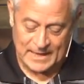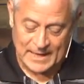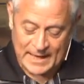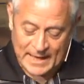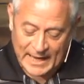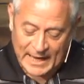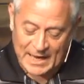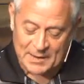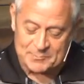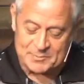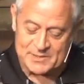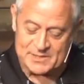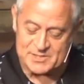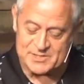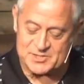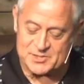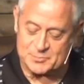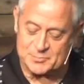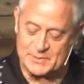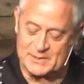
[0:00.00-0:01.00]
Happiness
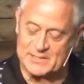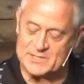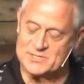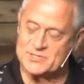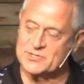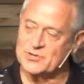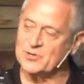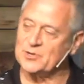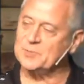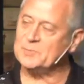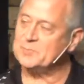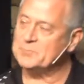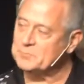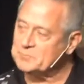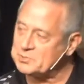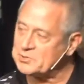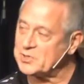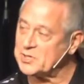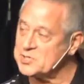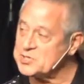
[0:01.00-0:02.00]
depends on
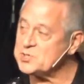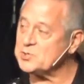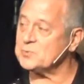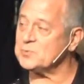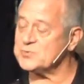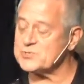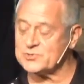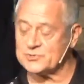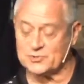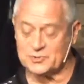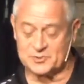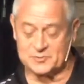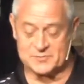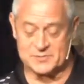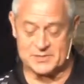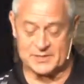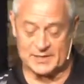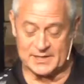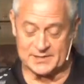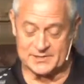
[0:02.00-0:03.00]
pleasurable
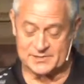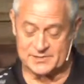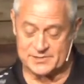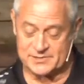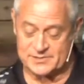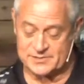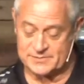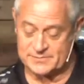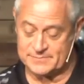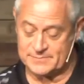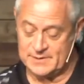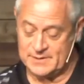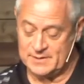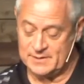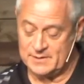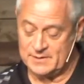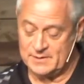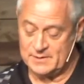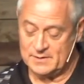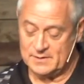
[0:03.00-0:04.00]
circumstances.
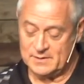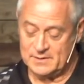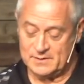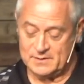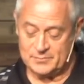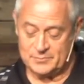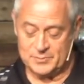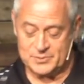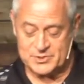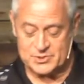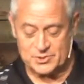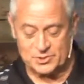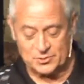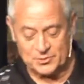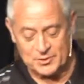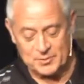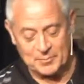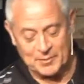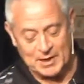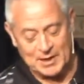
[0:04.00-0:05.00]
But you know,
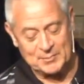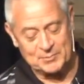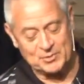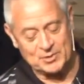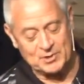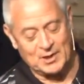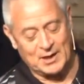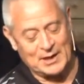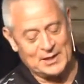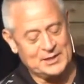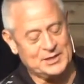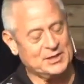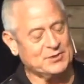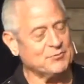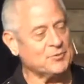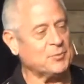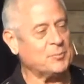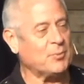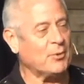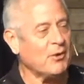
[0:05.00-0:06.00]
in the Bible, God
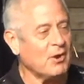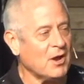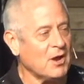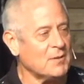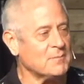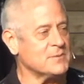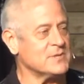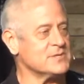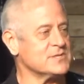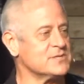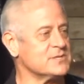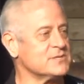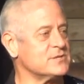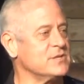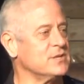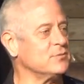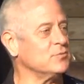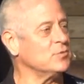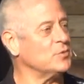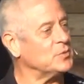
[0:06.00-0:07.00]
never promised
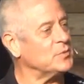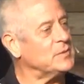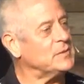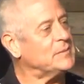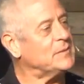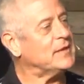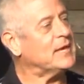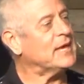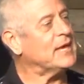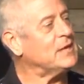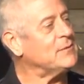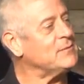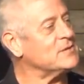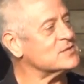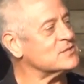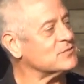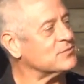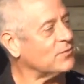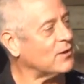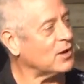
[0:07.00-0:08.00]
that when we became
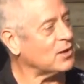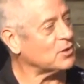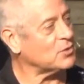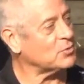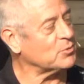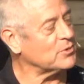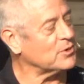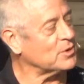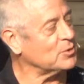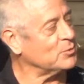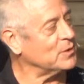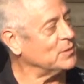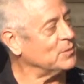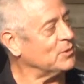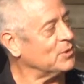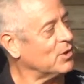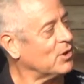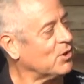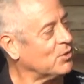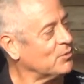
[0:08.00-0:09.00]
his follower that we
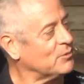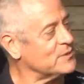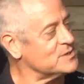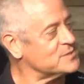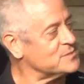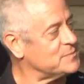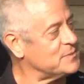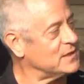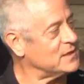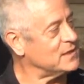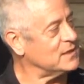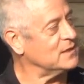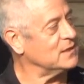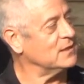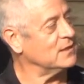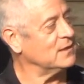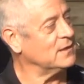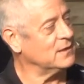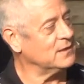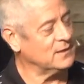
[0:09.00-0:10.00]
would always be
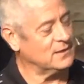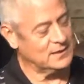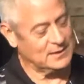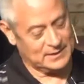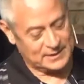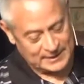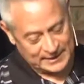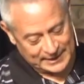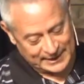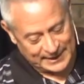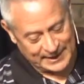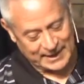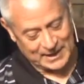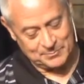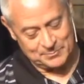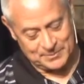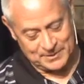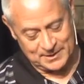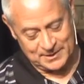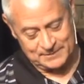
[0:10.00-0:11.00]

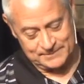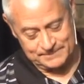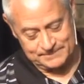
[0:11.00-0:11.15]
happy.